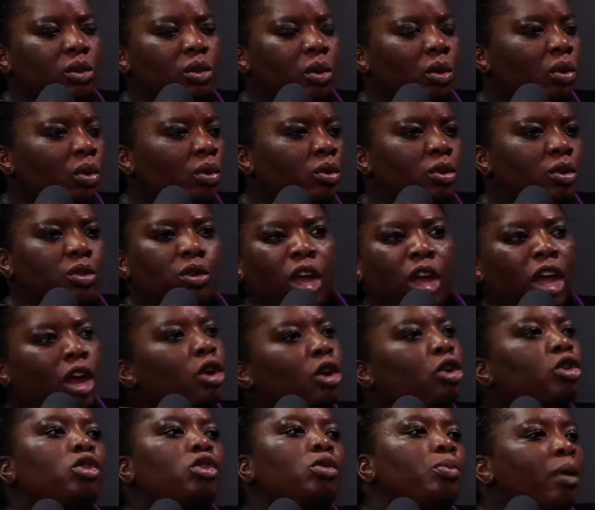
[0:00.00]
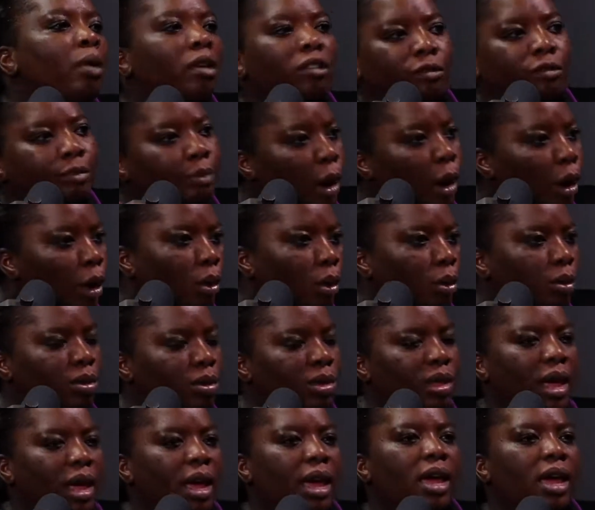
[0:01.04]
or a group of
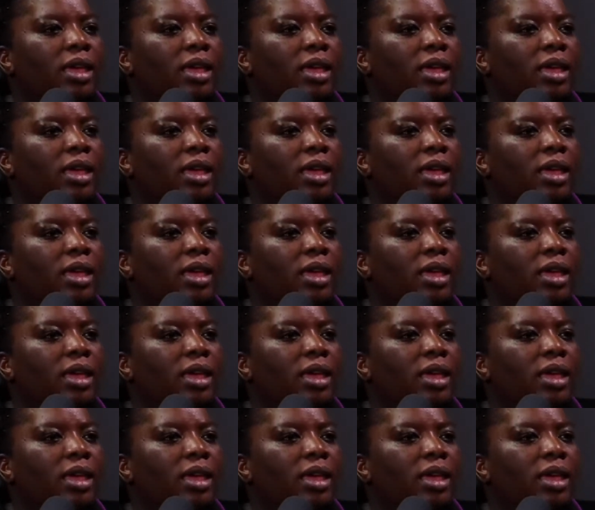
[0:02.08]
both,